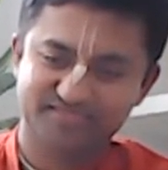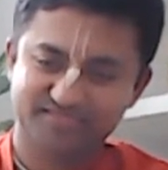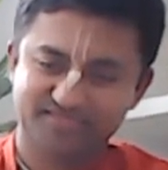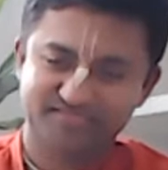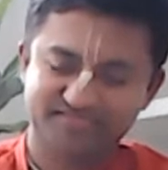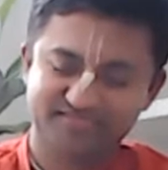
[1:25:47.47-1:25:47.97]

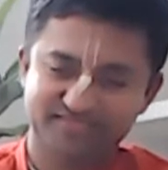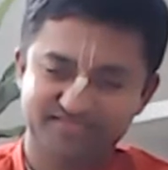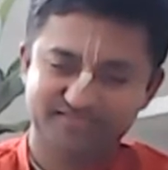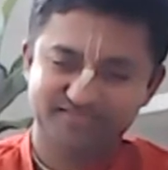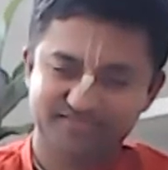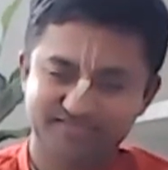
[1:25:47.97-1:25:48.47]
We are.
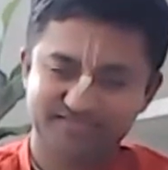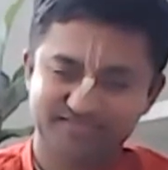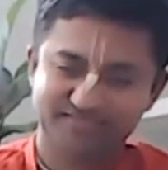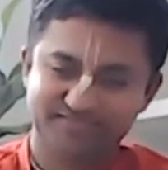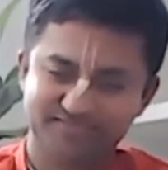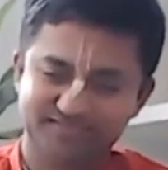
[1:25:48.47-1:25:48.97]

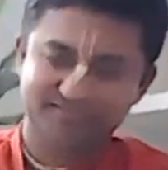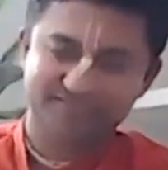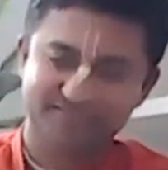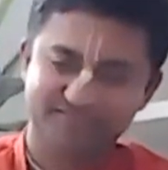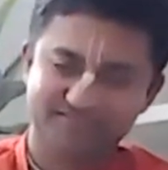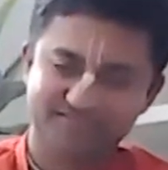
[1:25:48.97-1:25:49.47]
You
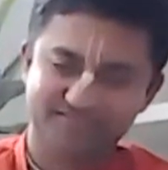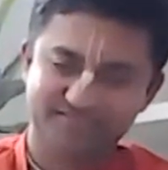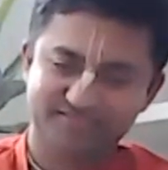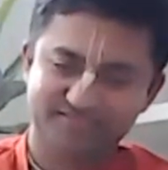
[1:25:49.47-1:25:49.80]
can do this.